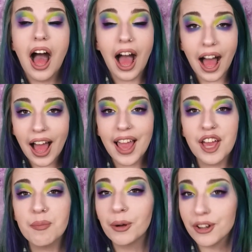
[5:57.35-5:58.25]

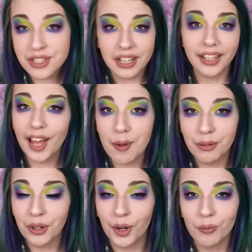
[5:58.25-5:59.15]
I personally
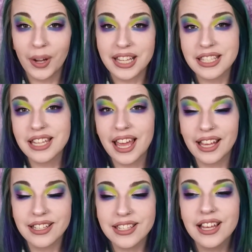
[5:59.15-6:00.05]
upload on
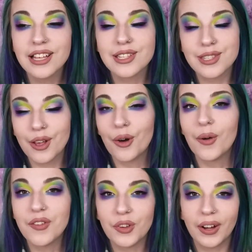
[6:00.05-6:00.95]
Wednesdays. So
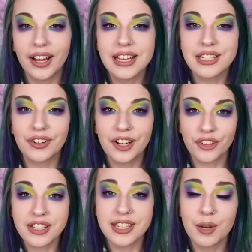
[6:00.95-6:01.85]
if you guys are
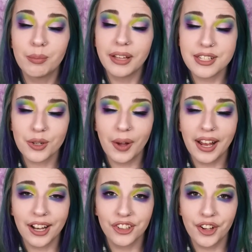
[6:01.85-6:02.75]
interested, please go
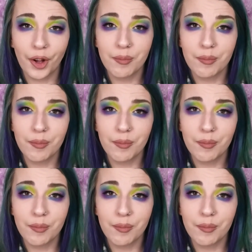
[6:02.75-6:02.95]
ahead and check